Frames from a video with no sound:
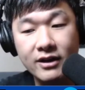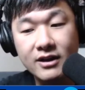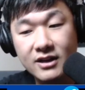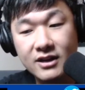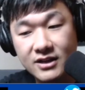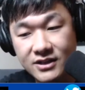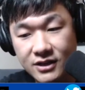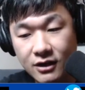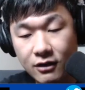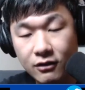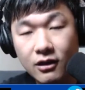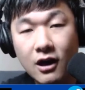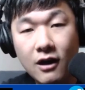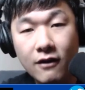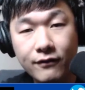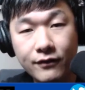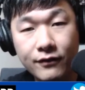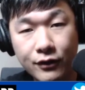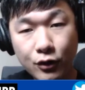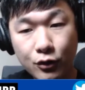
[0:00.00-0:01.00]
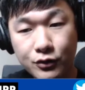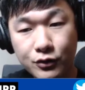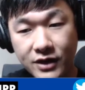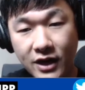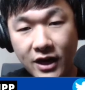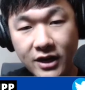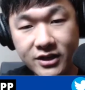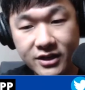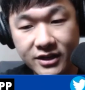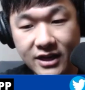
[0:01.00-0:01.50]
Sell off those
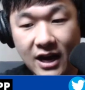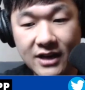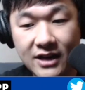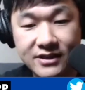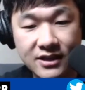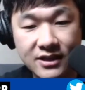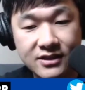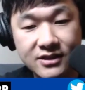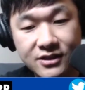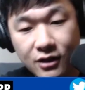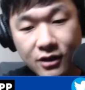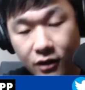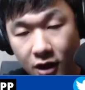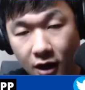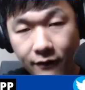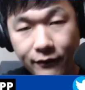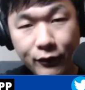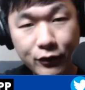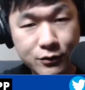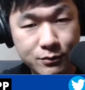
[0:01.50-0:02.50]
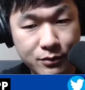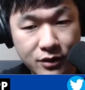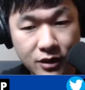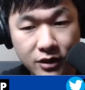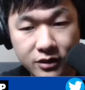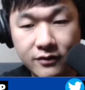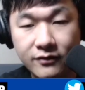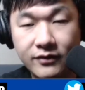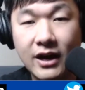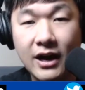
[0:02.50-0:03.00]
aging assets, sell off those
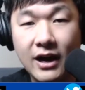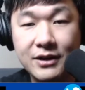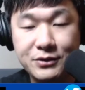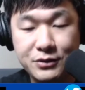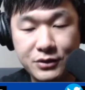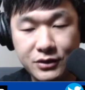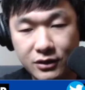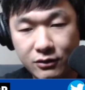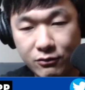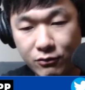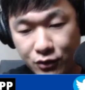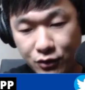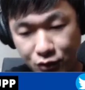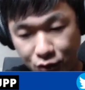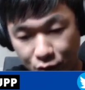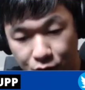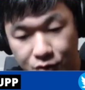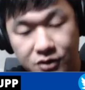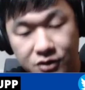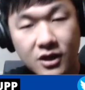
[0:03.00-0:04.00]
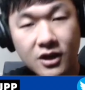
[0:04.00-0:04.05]
productive guys so you can reduce